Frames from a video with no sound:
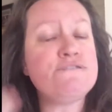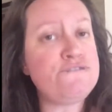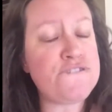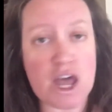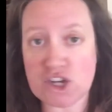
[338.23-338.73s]

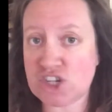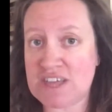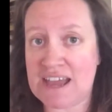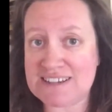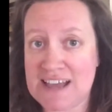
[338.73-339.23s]
Flush
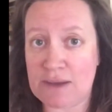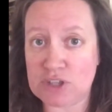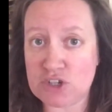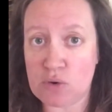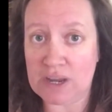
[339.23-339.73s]
that down the
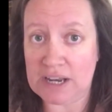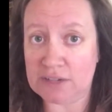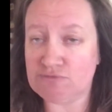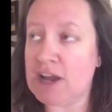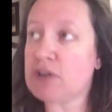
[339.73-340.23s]

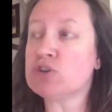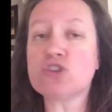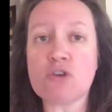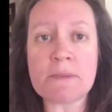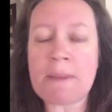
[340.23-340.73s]
toilet. Write it on
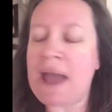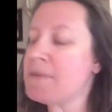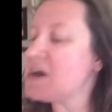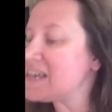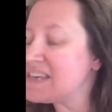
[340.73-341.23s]
toilet
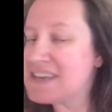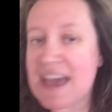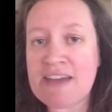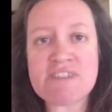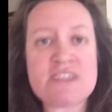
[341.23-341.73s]
paper.
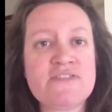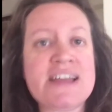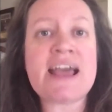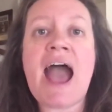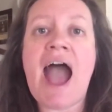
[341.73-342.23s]
Get rid of
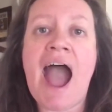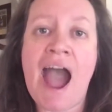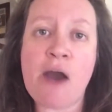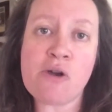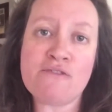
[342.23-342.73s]
it
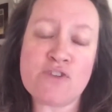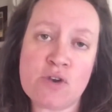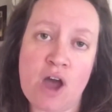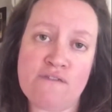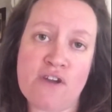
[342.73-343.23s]
out of your
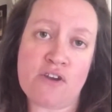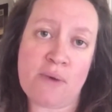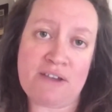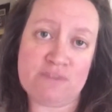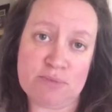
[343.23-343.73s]
life and
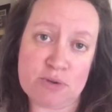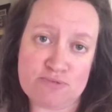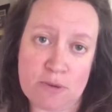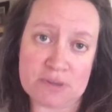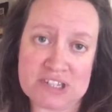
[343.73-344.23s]
away from your
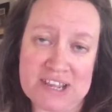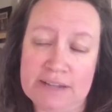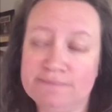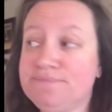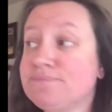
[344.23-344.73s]
property.
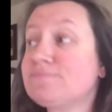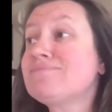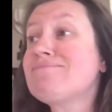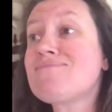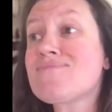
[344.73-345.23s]

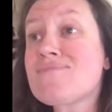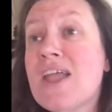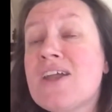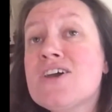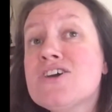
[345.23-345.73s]

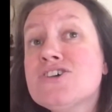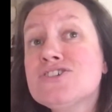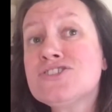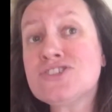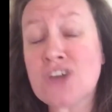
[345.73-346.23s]

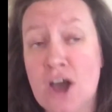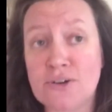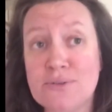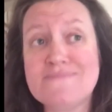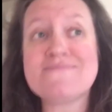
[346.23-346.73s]

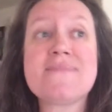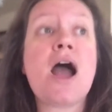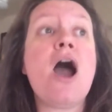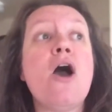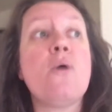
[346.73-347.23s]
So,
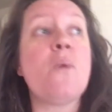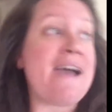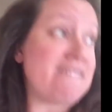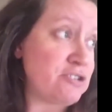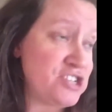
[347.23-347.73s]

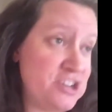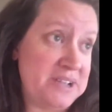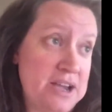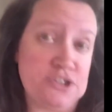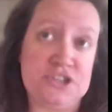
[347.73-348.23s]
where else should we
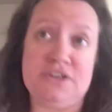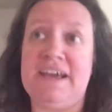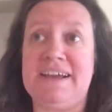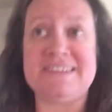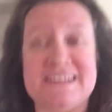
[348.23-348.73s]
go to
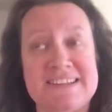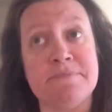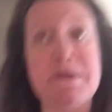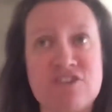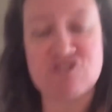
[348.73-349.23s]
next? That's the
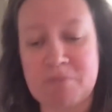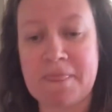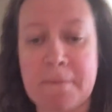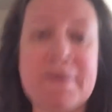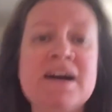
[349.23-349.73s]
bedroom and
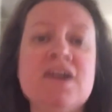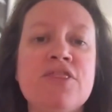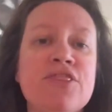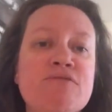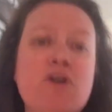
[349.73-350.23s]
the
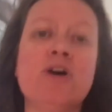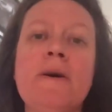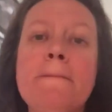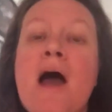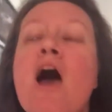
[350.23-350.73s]

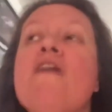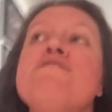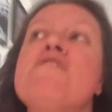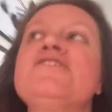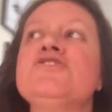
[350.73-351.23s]
bathroom.
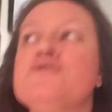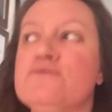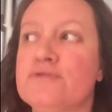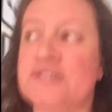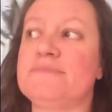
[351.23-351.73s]
Front
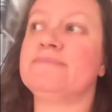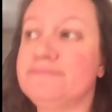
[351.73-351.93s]
doors.